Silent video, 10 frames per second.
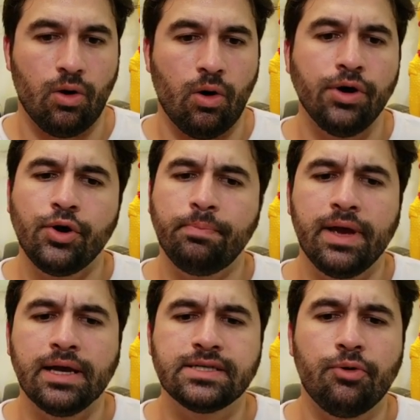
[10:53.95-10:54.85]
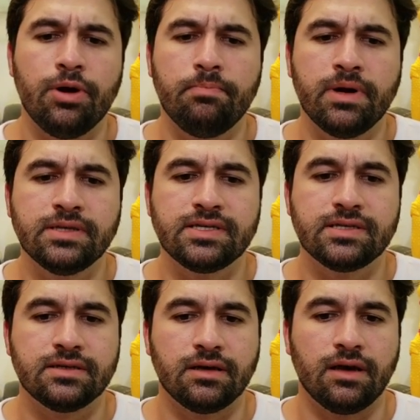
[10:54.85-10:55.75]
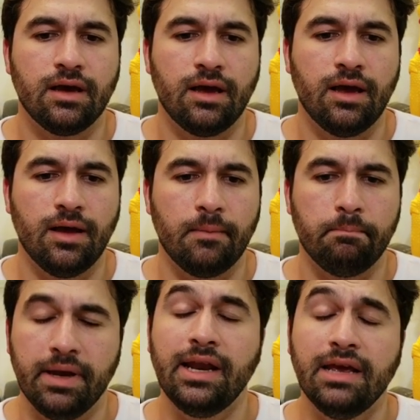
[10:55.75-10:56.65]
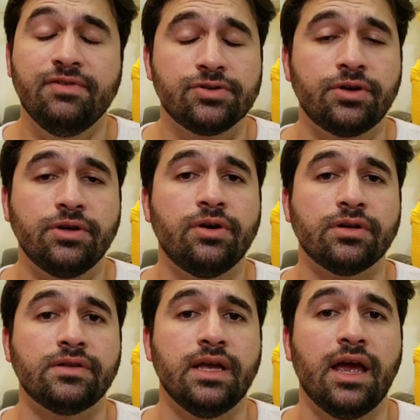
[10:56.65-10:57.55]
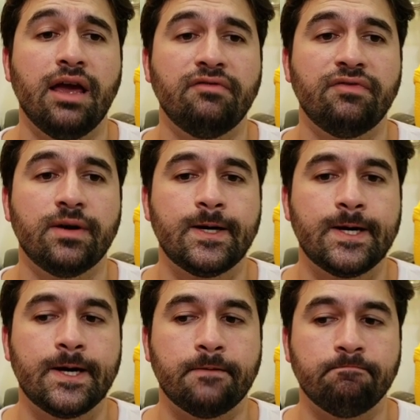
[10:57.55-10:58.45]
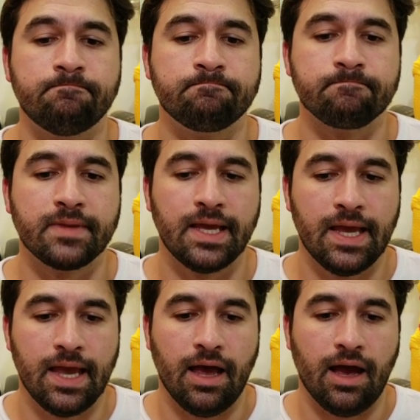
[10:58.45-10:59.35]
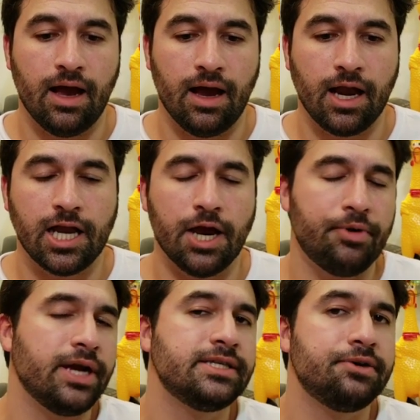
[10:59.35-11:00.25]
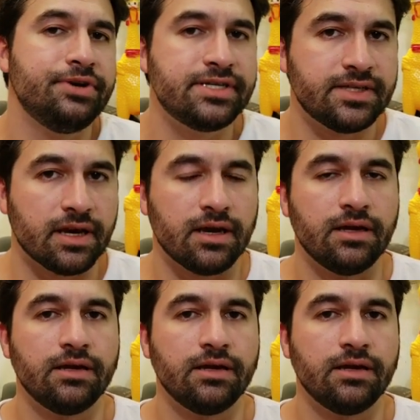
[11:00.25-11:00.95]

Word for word: audio equipments, uh, believe it or not, they have uh, a characteristic